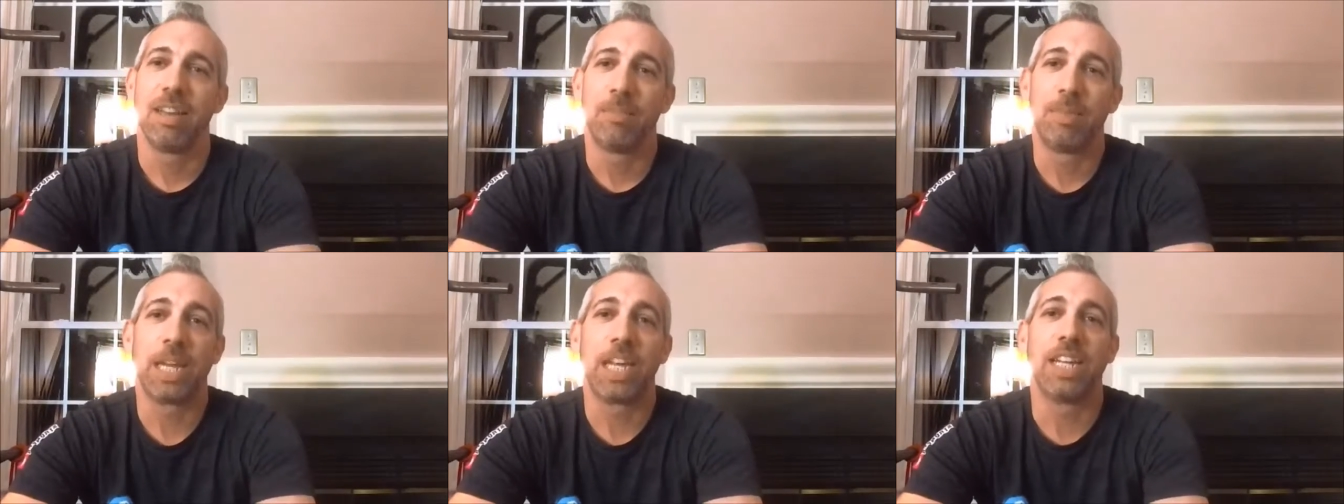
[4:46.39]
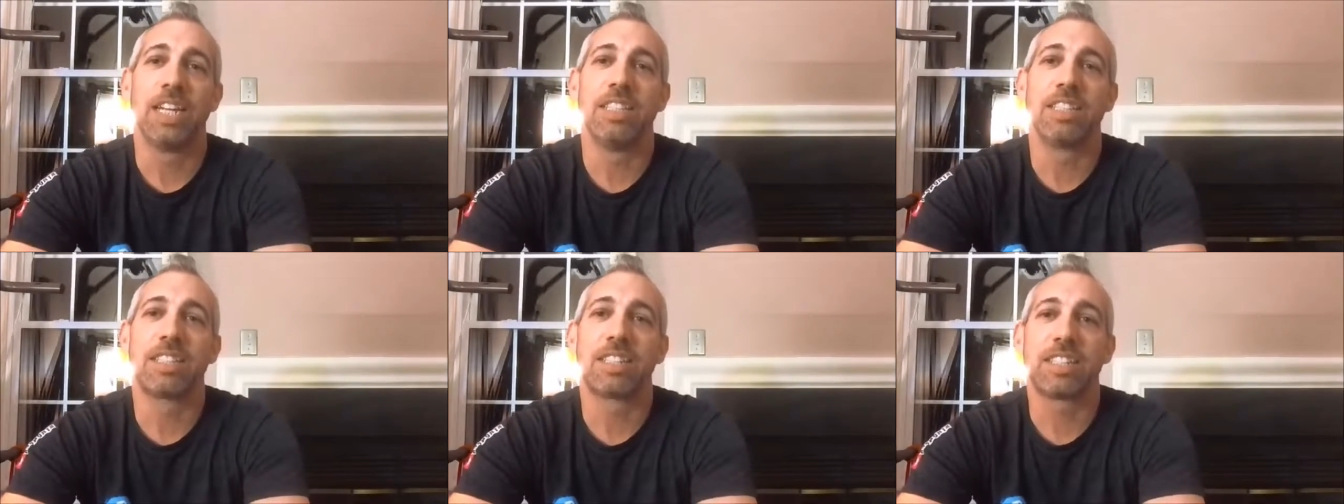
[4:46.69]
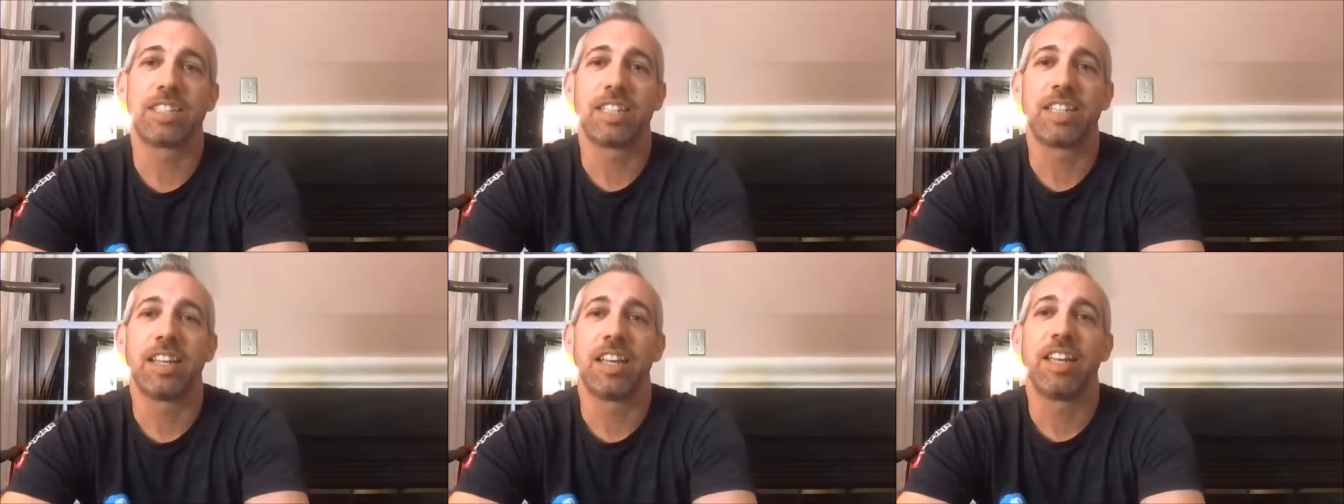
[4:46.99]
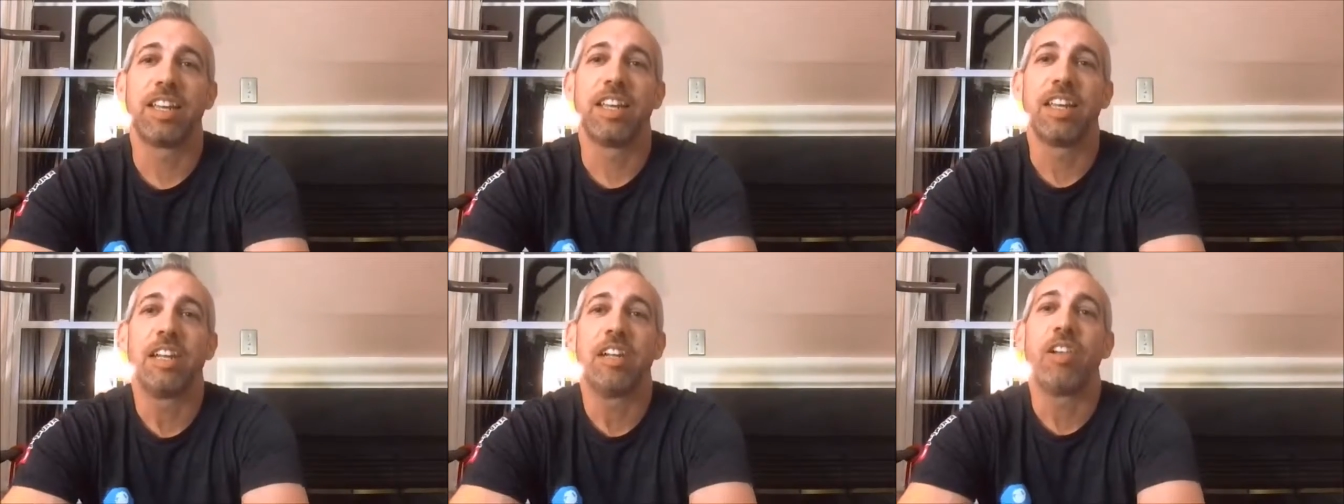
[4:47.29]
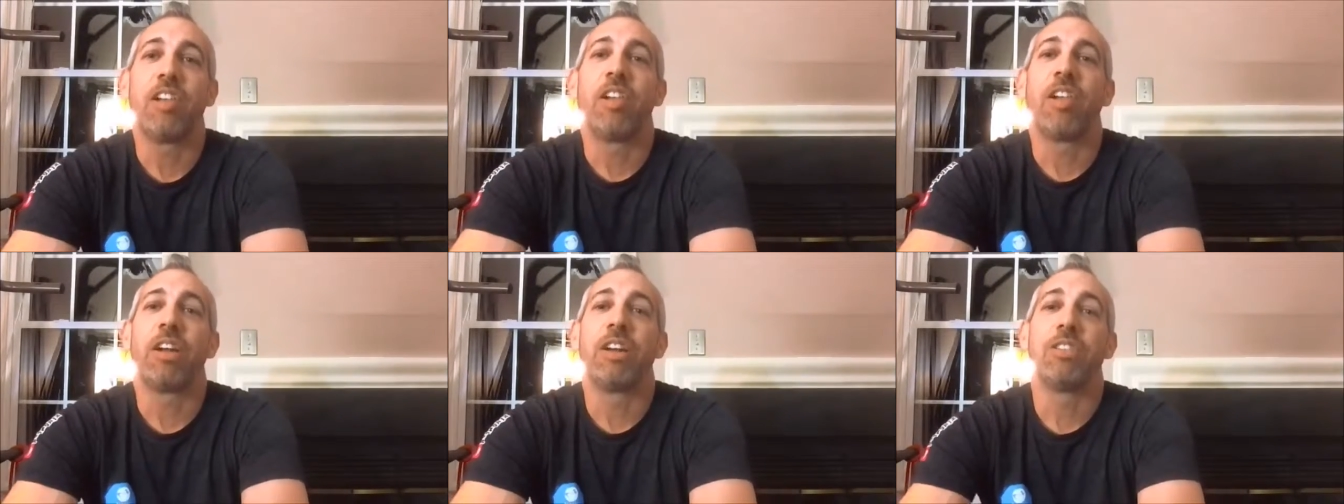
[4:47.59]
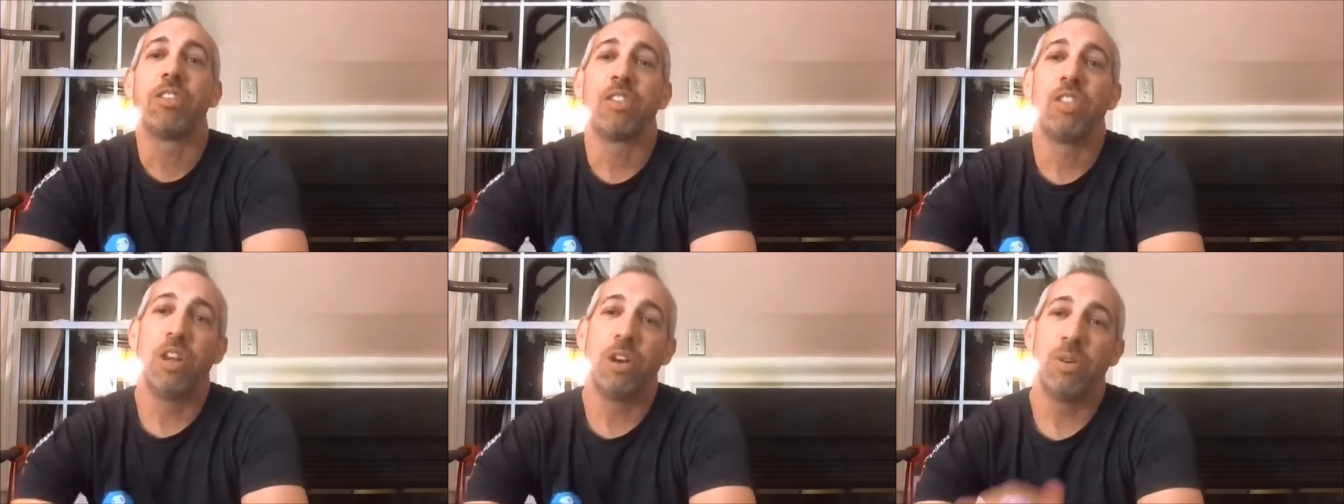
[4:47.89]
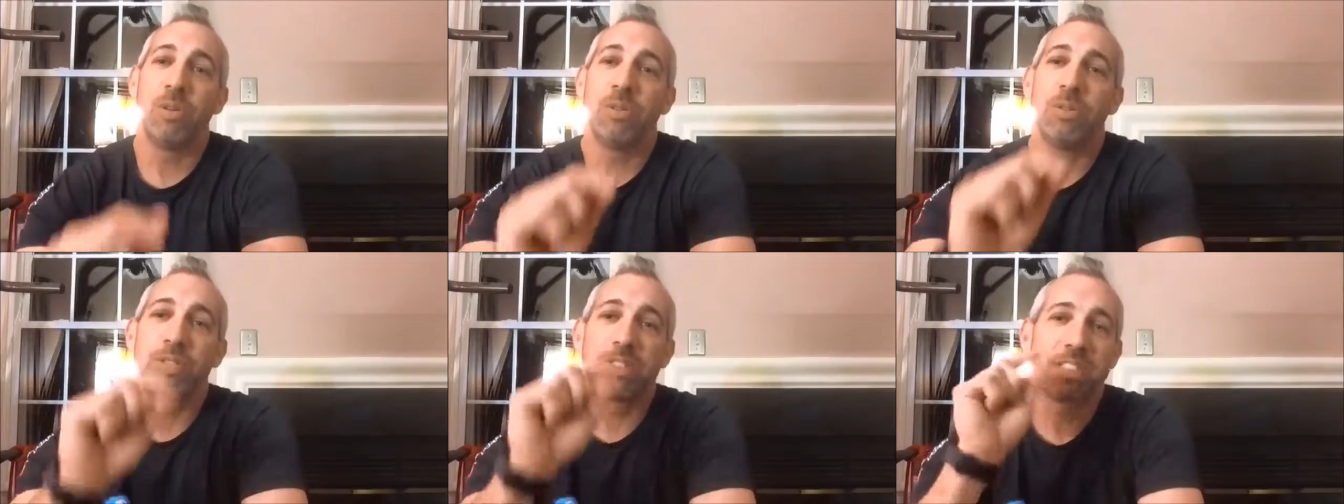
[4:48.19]
because
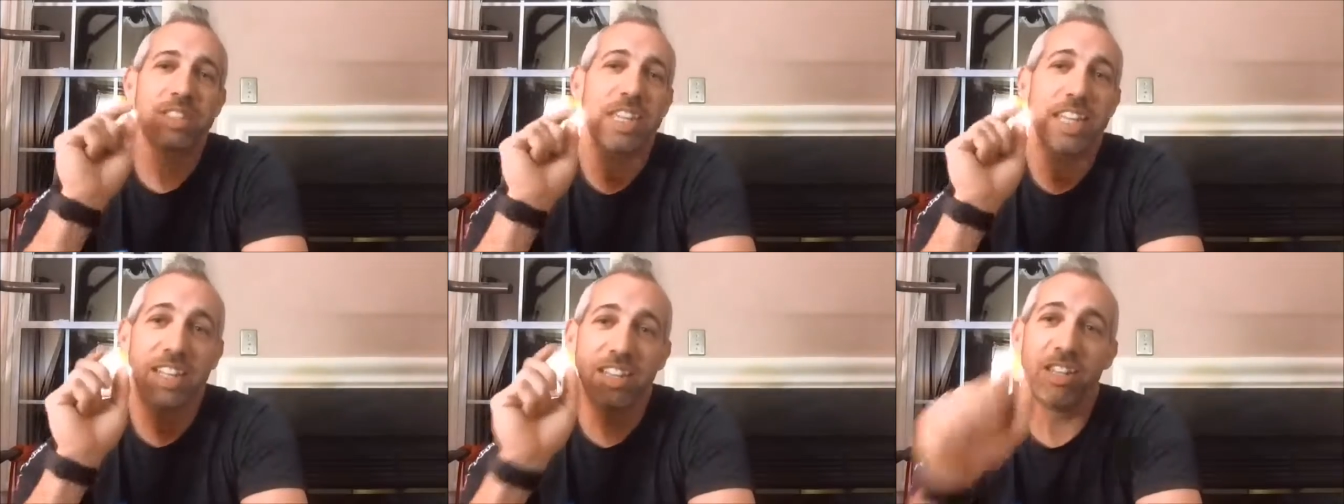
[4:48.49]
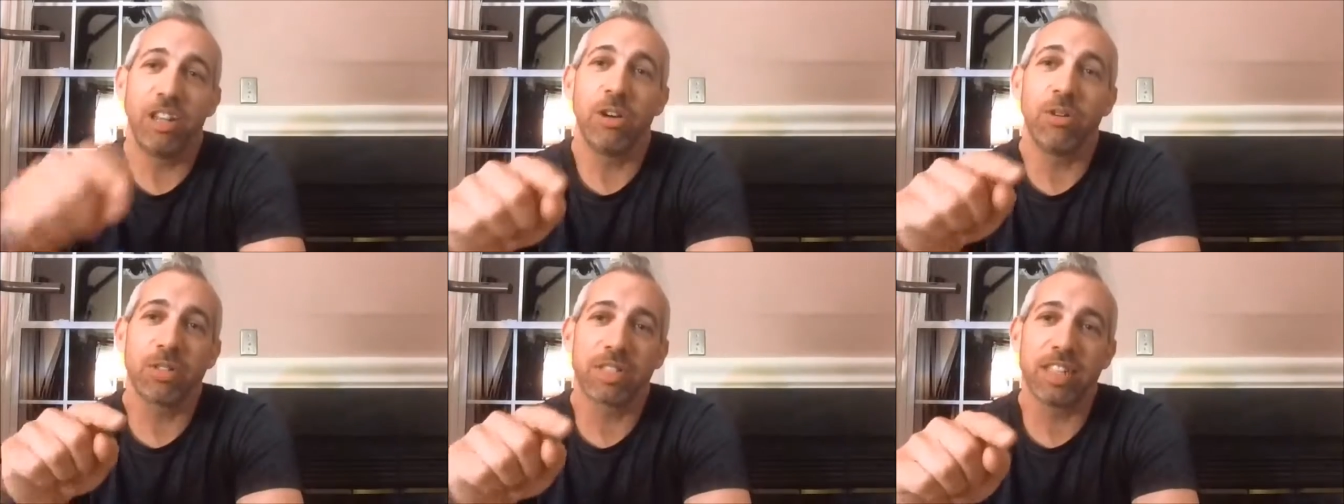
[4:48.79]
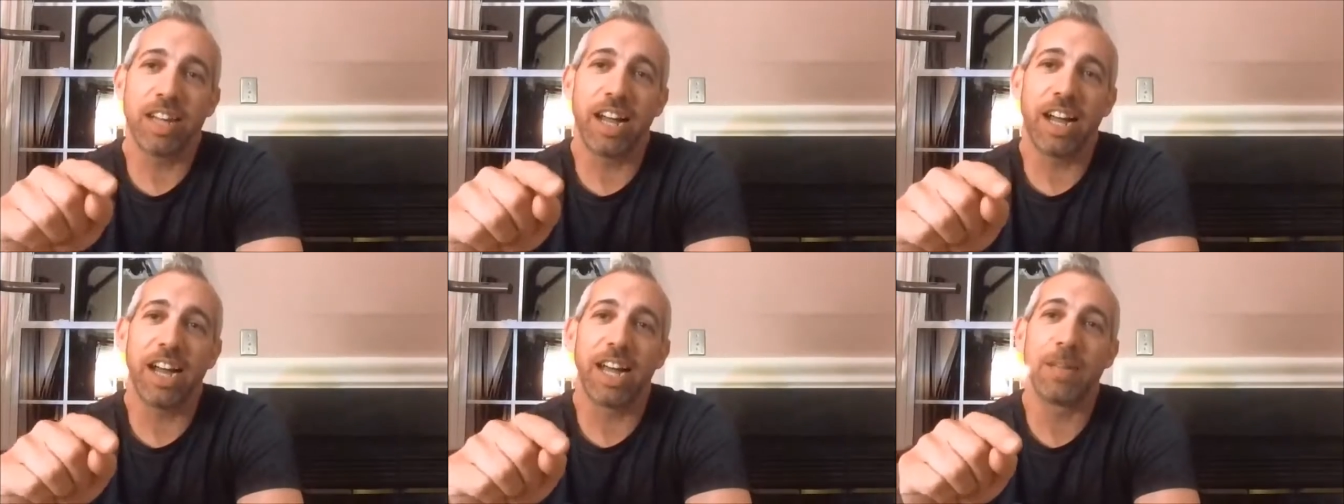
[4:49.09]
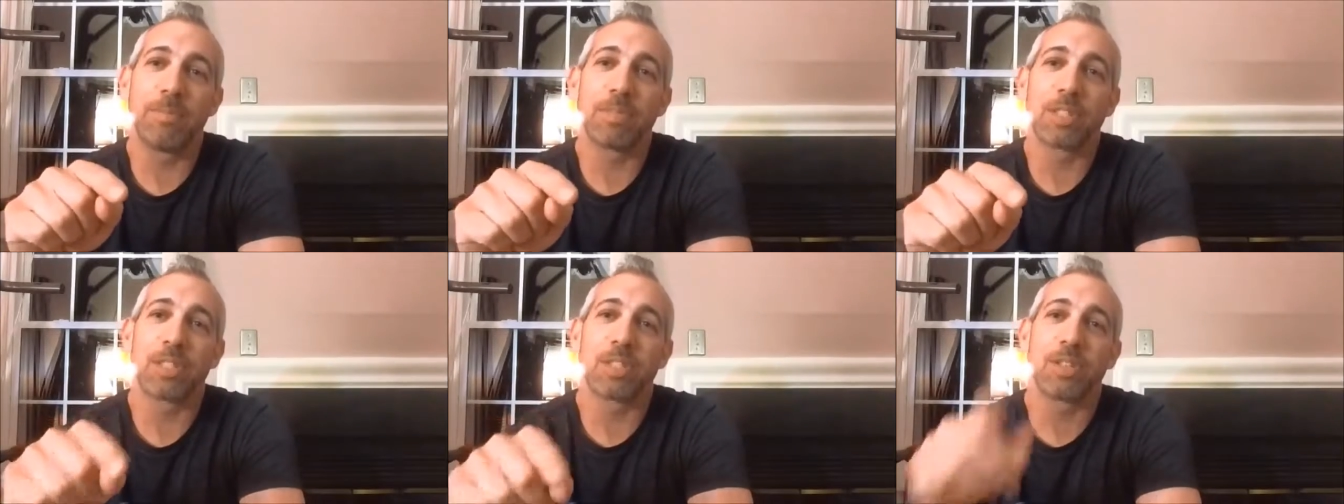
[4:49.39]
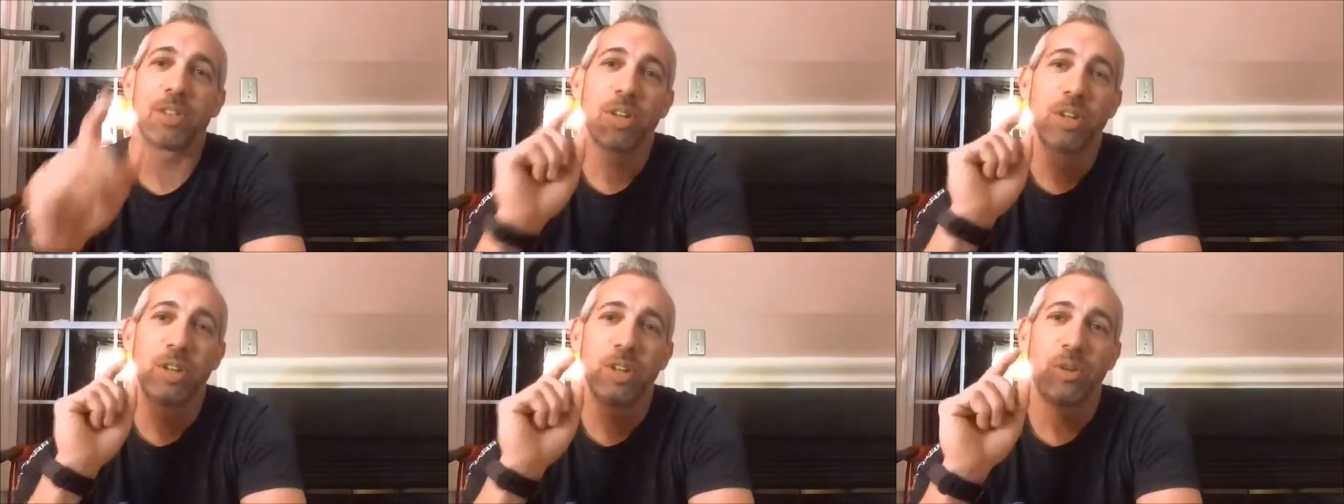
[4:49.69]
those in those times